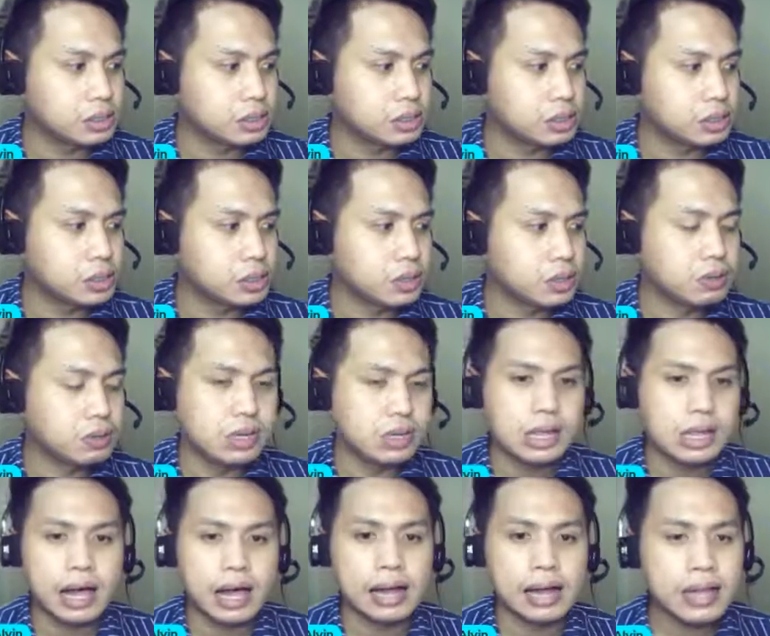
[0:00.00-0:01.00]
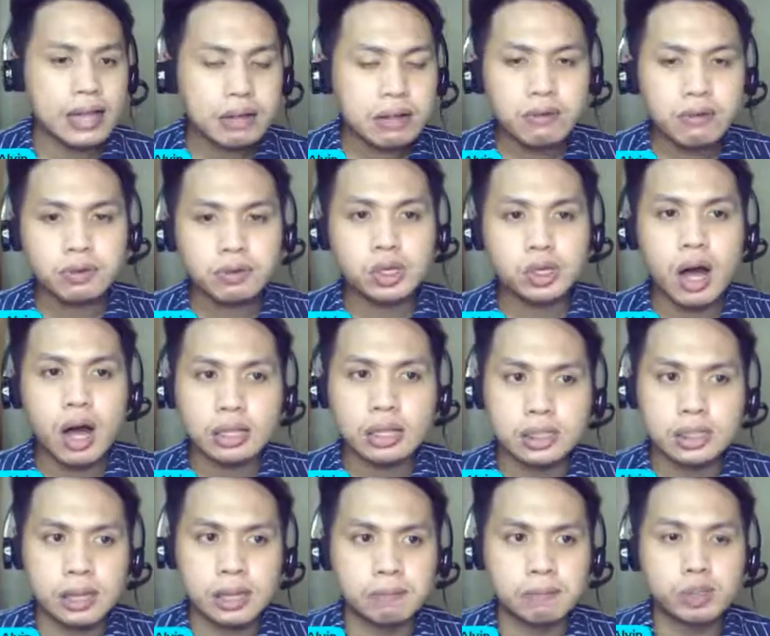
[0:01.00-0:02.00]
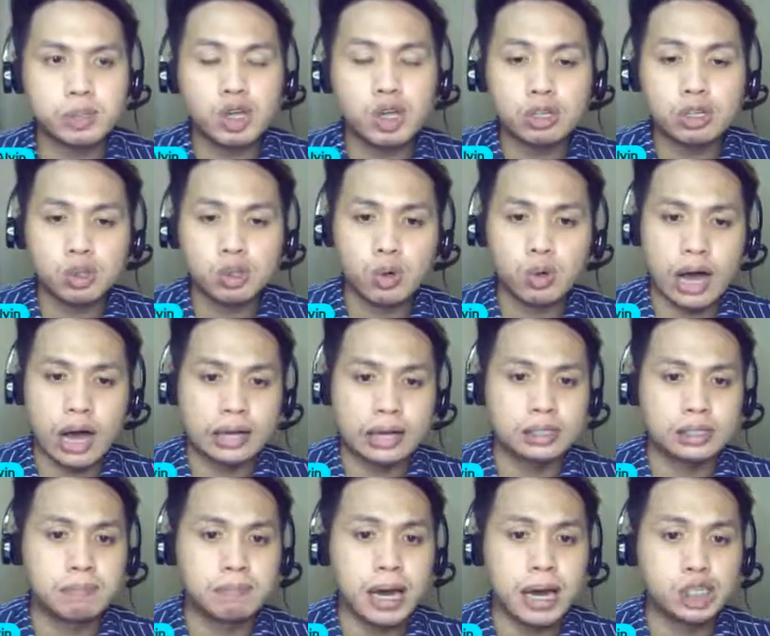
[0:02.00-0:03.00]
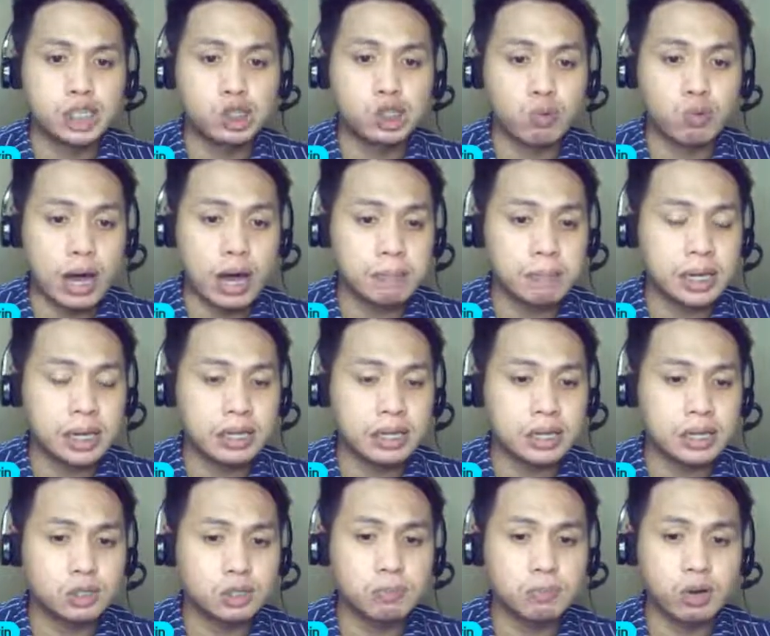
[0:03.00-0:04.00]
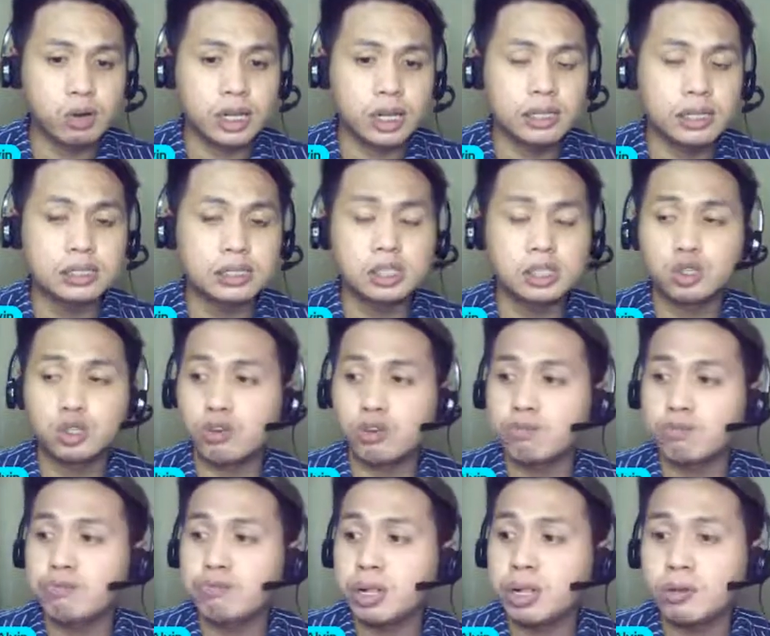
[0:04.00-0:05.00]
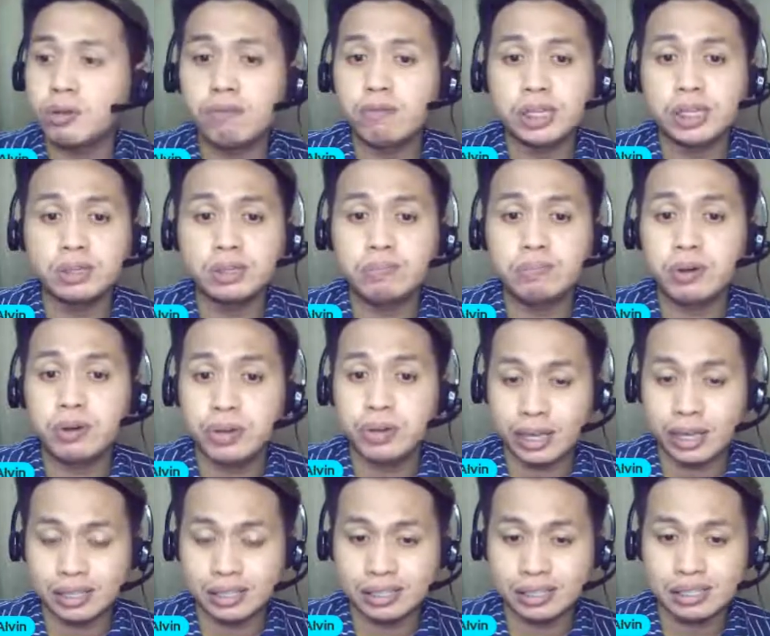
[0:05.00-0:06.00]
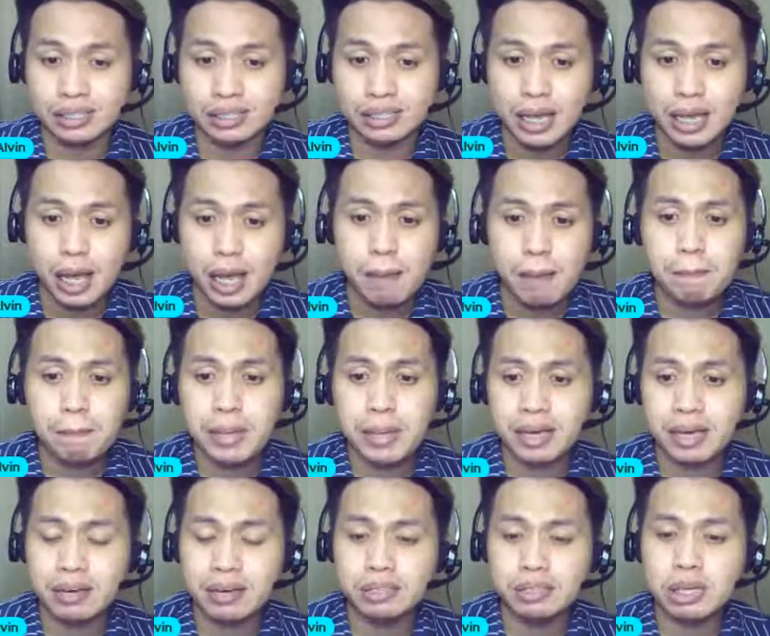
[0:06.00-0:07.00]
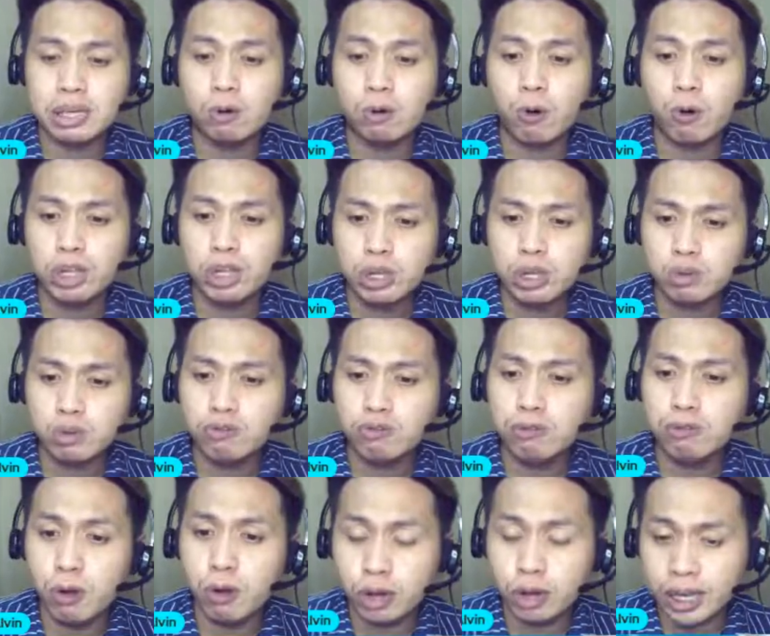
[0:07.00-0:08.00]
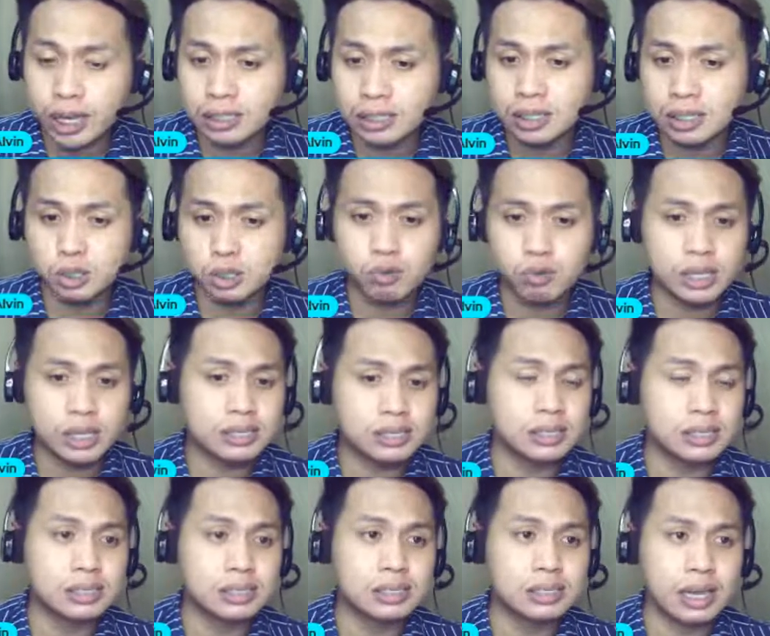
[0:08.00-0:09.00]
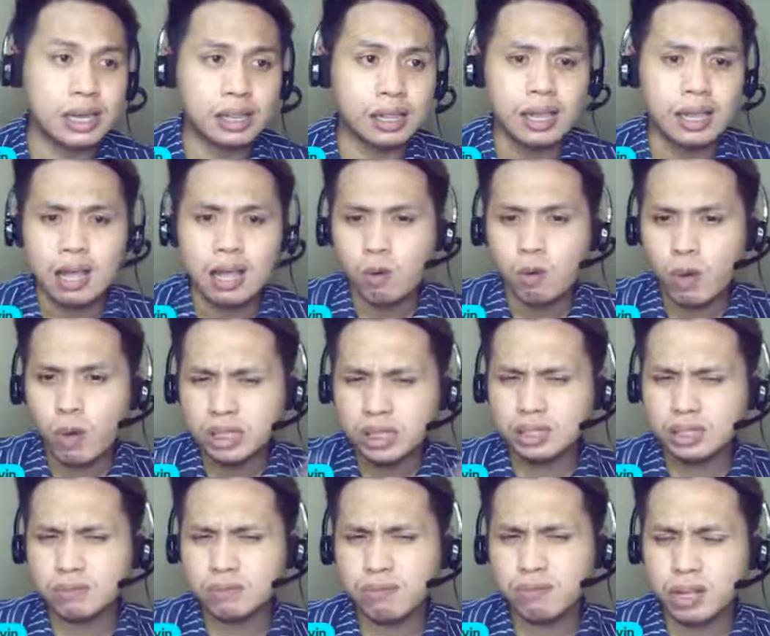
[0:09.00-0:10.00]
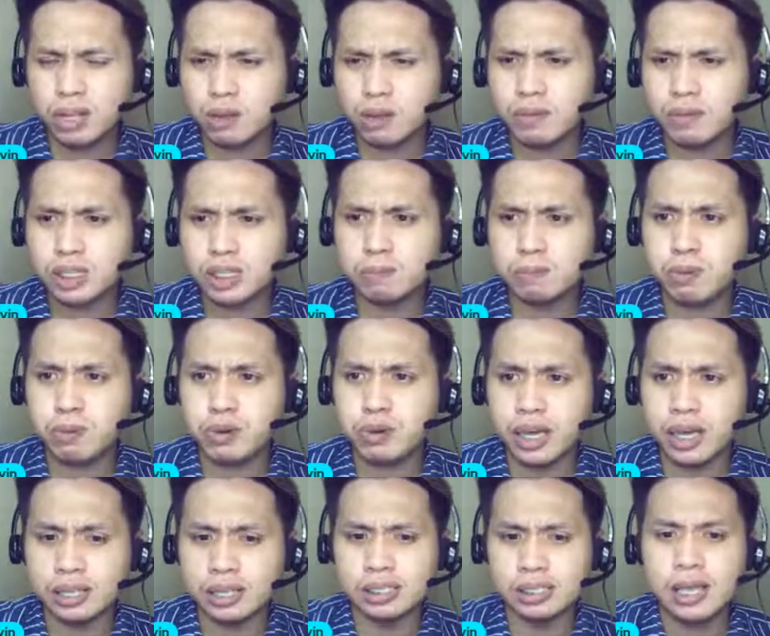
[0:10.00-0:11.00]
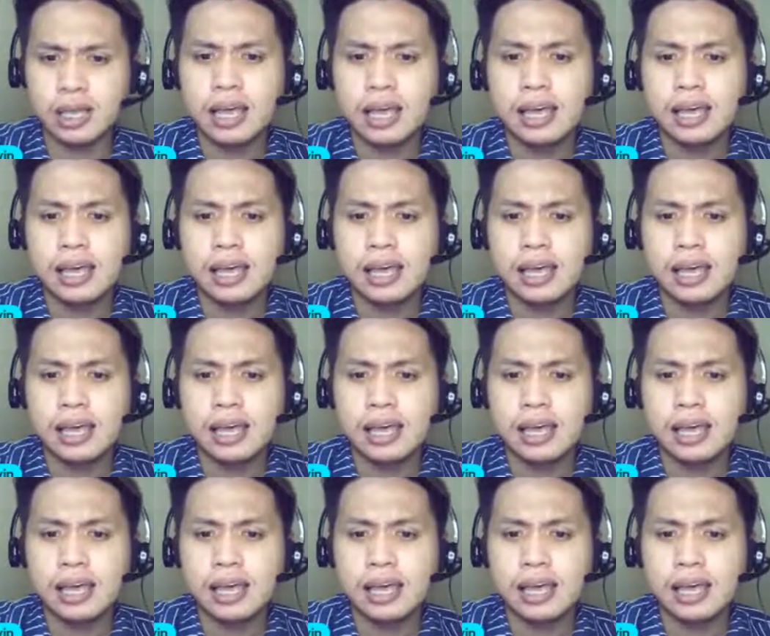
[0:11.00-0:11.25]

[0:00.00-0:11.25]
So another concept taught to us by Schramm in his model is the term field of experience. Because according to Flores in 2016, what is field of experience?